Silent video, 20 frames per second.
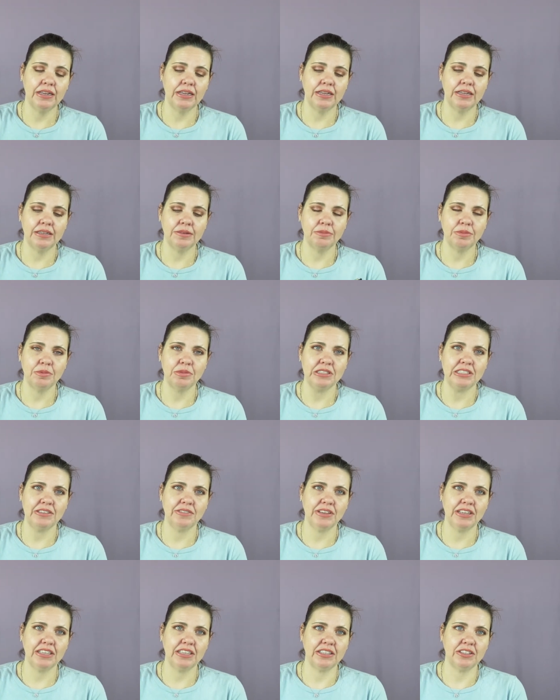Um, let me see if
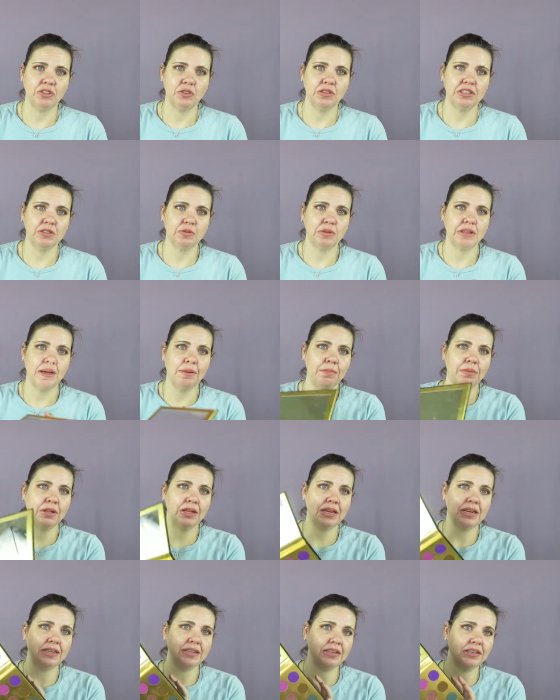I can do this without
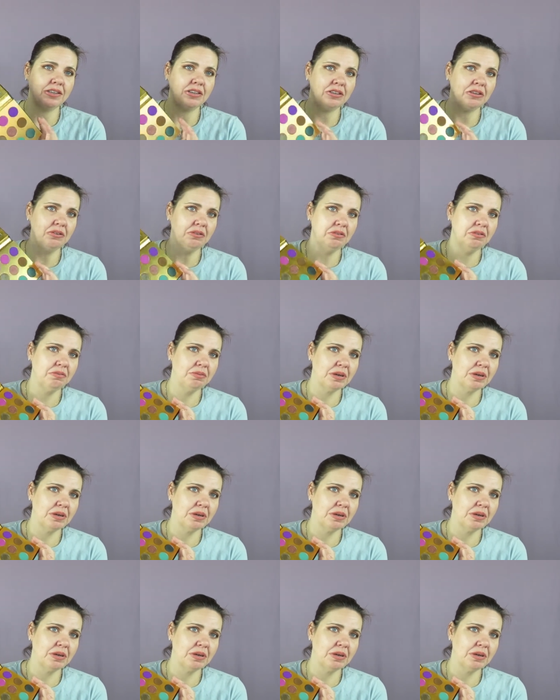blinding you.